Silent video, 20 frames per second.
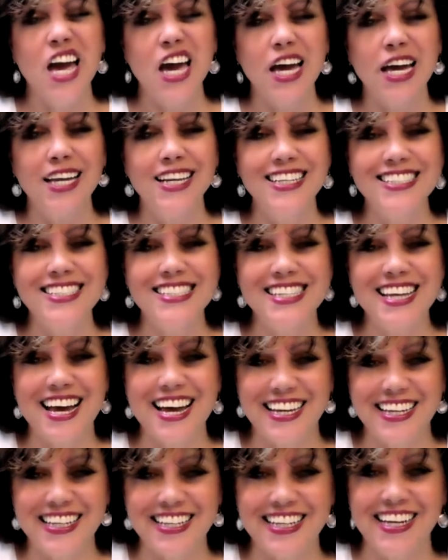and in
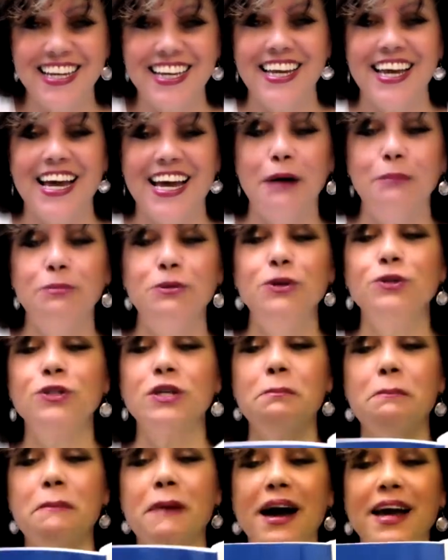sign. I'm
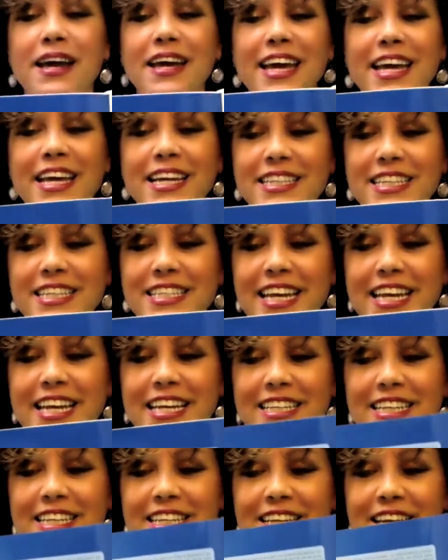using my handy
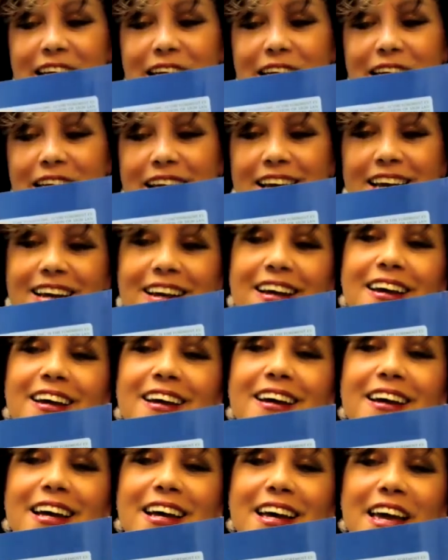dandy,
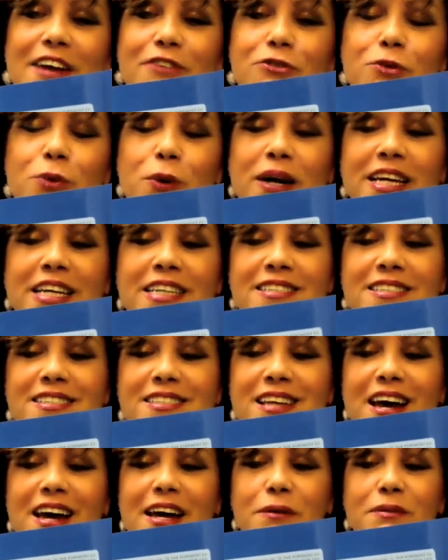everyone can
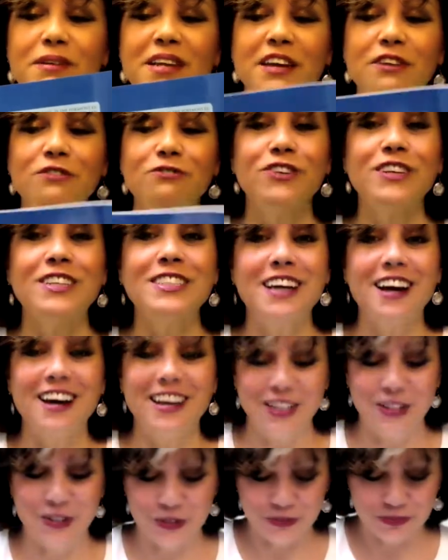sign infant
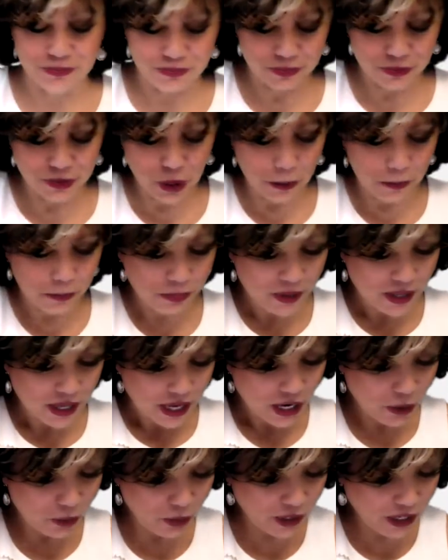toddler. So
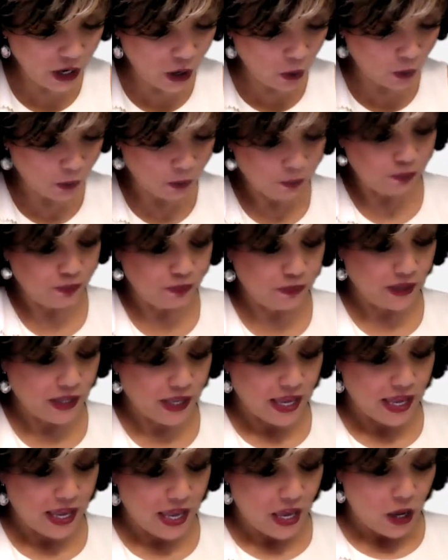here we go.
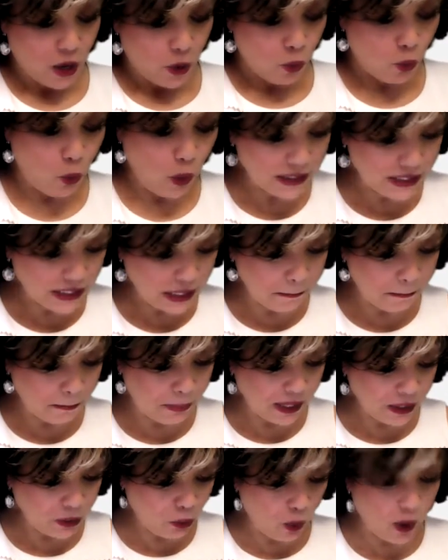What's a
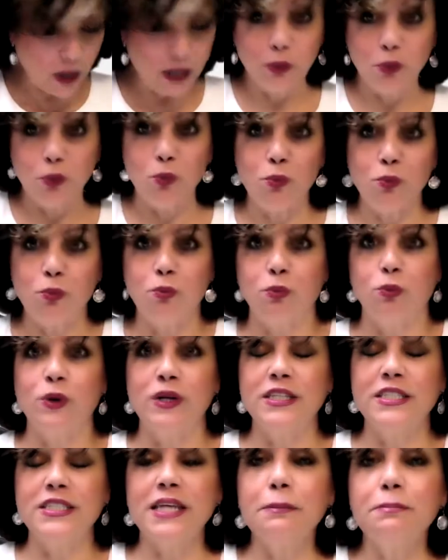big one? What
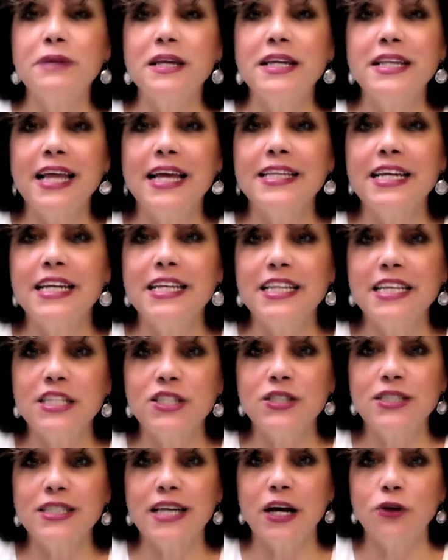is something that they need
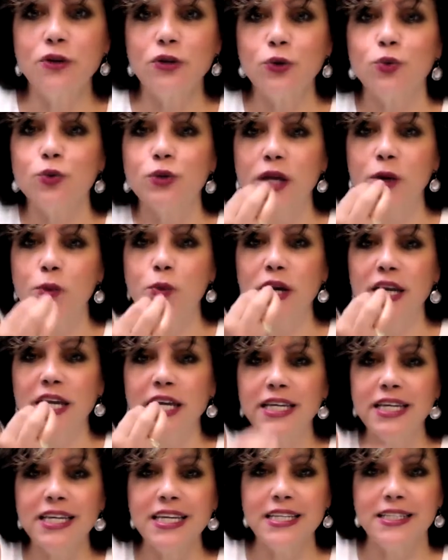to tell you? They want to
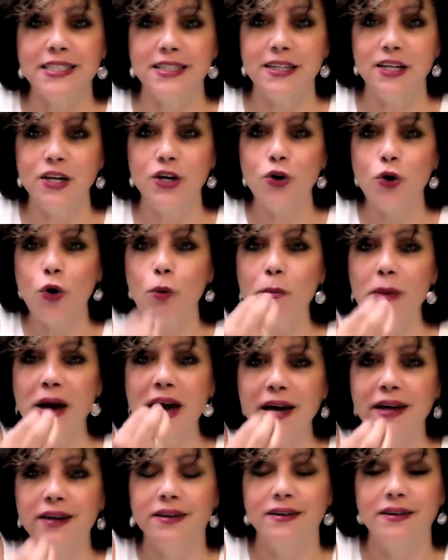eat,
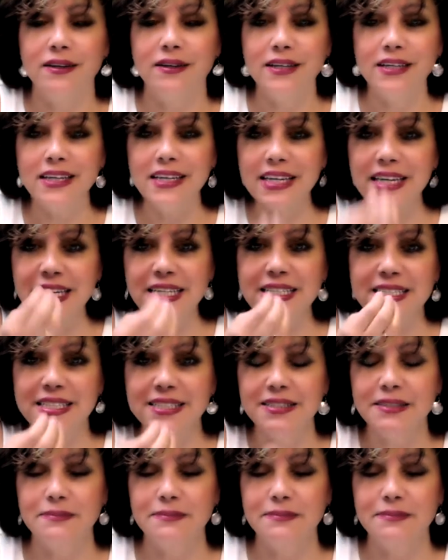comer, eat,